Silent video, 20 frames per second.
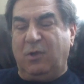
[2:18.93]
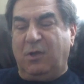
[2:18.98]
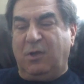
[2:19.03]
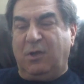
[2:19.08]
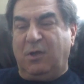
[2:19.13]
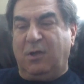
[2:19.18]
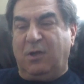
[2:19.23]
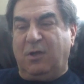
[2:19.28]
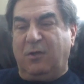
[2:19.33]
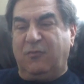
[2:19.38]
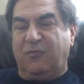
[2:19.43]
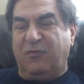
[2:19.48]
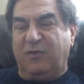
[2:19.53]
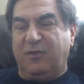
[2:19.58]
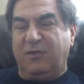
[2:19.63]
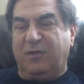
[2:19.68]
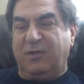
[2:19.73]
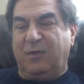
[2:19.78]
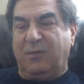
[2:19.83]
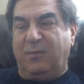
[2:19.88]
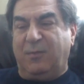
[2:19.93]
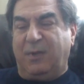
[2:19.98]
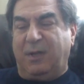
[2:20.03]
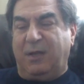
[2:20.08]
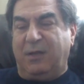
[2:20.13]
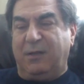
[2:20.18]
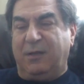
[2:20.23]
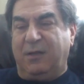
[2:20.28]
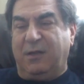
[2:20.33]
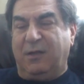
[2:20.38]

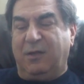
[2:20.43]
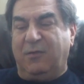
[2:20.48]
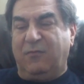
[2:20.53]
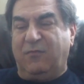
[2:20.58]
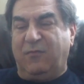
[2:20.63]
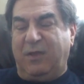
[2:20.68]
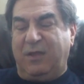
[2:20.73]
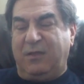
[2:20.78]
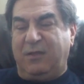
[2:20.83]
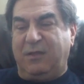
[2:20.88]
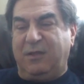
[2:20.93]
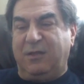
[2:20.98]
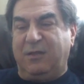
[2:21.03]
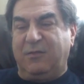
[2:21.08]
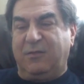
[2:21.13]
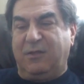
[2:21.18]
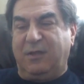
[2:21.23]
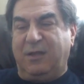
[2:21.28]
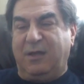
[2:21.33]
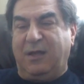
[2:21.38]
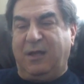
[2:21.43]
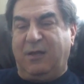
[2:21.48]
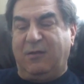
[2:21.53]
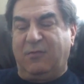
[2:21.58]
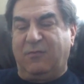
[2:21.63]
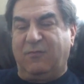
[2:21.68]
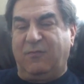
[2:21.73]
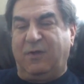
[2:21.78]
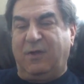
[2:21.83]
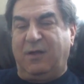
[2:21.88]
gentlemen waiting there as
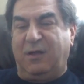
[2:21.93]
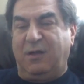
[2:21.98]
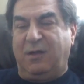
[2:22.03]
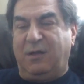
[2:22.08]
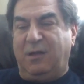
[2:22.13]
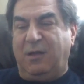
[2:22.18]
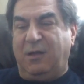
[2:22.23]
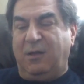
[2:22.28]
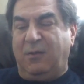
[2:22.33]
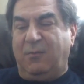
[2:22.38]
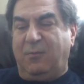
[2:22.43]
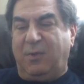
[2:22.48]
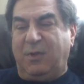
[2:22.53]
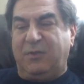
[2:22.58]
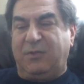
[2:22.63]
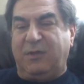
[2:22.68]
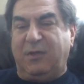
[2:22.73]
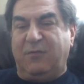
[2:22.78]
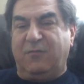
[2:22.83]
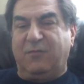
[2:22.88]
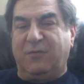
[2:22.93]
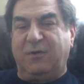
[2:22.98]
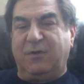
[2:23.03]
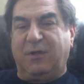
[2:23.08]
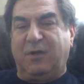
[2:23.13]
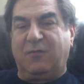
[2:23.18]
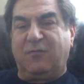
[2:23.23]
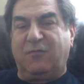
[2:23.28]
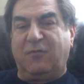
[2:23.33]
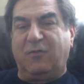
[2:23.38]
well, but they were not for
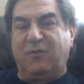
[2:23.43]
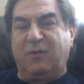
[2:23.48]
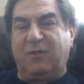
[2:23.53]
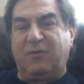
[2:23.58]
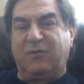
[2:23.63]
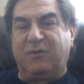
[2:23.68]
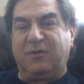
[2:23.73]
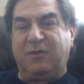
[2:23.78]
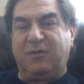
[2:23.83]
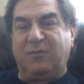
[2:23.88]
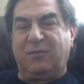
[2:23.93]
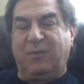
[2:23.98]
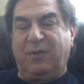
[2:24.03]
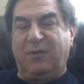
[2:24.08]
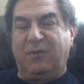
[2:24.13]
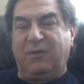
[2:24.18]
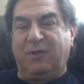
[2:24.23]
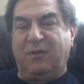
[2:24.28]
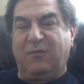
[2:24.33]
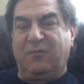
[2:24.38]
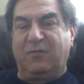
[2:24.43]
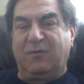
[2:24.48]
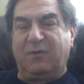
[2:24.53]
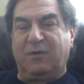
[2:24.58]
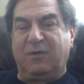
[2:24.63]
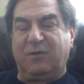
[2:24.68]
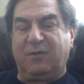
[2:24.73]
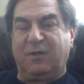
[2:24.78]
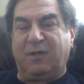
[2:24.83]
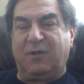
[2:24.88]
the treatment, they were
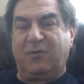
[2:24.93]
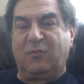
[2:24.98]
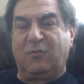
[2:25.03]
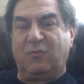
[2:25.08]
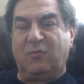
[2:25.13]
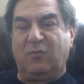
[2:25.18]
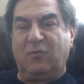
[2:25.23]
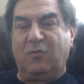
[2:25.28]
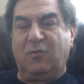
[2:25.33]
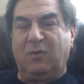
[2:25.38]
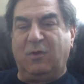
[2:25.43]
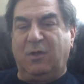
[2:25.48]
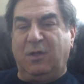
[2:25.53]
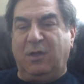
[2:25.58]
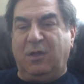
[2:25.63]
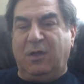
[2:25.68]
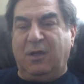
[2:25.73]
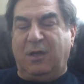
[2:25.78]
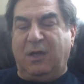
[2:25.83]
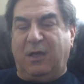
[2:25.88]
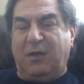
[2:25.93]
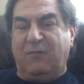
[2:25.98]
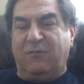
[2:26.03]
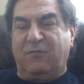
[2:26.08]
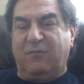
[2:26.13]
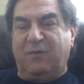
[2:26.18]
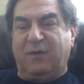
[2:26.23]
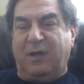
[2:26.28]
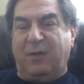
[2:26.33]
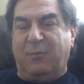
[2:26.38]
there to have
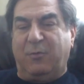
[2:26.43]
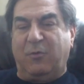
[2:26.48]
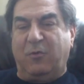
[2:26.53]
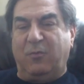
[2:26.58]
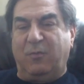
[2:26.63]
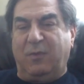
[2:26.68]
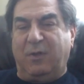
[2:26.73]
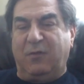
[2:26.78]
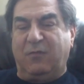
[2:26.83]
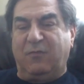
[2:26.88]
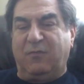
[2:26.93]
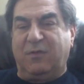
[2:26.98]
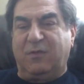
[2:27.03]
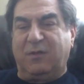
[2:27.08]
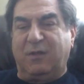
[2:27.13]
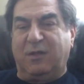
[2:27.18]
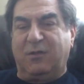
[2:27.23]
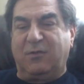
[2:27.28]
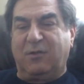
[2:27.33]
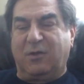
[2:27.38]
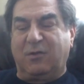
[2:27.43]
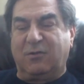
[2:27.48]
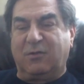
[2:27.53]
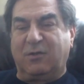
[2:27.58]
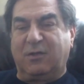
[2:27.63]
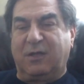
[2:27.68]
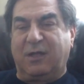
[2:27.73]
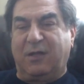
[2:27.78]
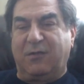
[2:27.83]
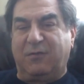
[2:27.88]
appointment with Dr.
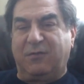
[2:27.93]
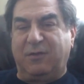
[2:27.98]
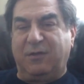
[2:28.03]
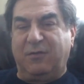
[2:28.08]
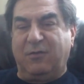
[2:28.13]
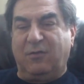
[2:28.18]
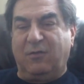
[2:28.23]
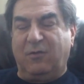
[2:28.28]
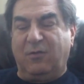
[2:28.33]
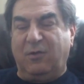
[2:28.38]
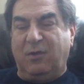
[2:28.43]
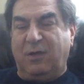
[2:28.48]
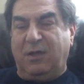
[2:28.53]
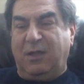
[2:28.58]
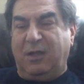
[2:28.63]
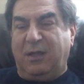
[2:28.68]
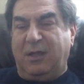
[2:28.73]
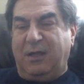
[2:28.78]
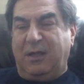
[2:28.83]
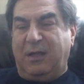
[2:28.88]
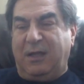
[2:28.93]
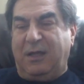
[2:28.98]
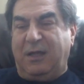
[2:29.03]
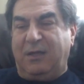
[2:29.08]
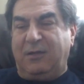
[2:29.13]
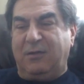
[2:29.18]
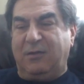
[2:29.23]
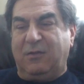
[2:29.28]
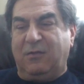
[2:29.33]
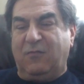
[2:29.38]
Castillo.
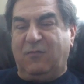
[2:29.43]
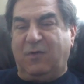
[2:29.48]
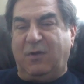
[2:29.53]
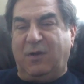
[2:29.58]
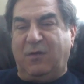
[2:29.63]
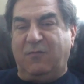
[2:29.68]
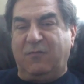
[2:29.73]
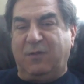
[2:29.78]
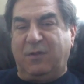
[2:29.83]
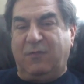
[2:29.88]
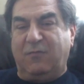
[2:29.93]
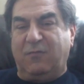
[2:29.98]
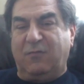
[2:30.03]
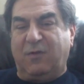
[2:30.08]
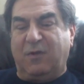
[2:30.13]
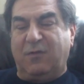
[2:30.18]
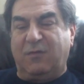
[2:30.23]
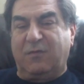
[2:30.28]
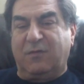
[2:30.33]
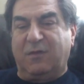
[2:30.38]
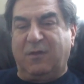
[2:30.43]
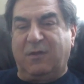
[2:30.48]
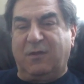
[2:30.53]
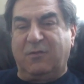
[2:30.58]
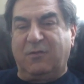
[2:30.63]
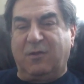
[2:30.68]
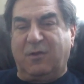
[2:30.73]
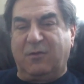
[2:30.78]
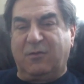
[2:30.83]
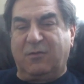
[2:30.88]
And one of them was
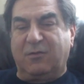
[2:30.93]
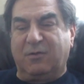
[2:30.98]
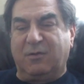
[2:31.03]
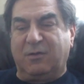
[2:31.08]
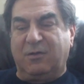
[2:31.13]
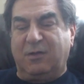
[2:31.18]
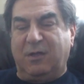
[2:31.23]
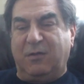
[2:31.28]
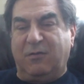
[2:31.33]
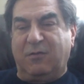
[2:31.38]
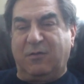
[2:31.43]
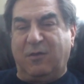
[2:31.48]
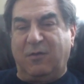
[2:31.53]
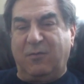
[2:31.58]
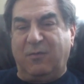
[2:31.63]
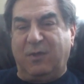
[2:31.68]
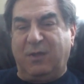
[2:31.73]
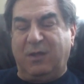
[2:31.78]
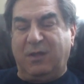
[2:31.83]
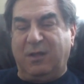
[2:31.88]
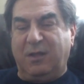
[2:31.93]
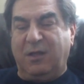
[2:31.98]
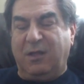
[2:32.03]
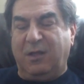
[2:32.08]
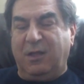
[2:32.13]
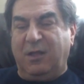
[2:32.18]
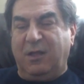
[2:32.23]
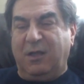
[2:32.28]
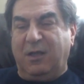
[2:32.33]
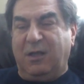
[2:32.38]
Dr. Nezami,
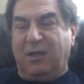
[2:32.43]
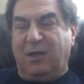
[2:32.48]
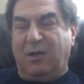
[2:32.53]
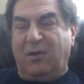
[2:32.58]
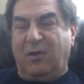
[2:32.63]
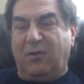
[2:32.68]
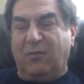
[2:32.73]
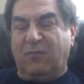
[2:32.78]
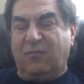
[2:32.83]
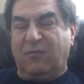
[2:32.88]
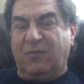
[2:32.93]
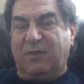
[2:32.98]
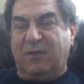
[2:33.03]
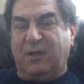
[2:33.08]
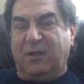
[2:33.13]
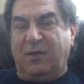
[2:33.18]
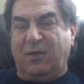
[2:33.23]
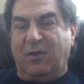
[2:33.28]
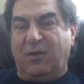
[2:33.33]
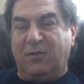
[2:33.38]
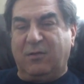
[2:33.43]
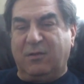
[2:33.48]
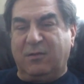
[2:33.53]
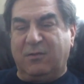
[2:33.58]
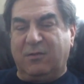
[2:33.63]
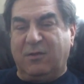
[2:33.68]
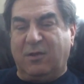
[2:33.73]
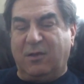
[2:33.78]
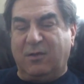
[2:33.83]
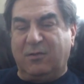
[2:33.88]
along with another
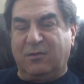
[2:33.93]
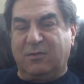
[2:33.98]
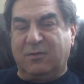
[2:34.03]
doctor.